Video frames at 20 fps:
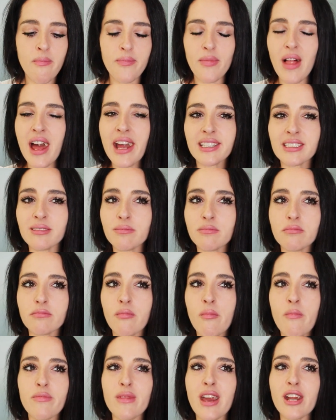Like,
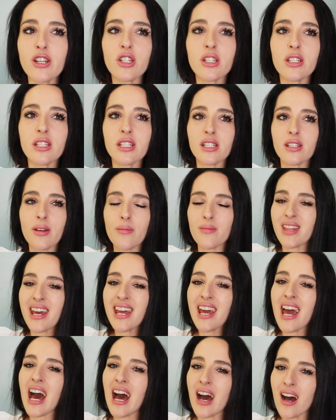
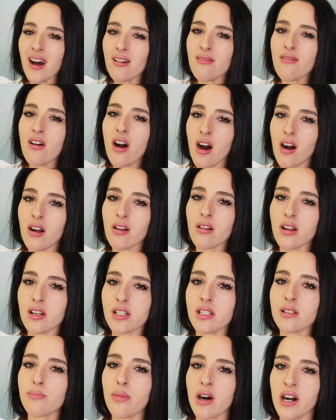they have hot
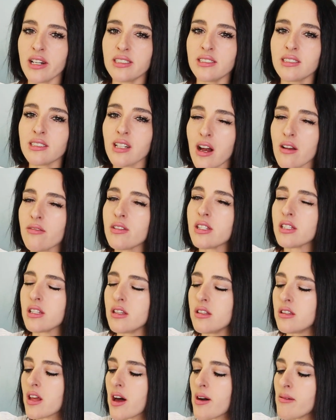cross buns, I've
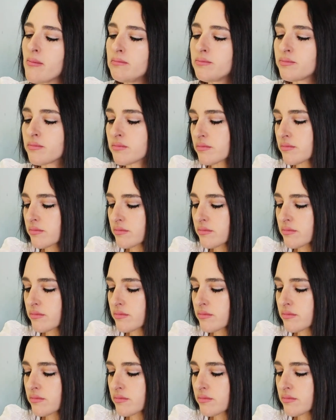seen them,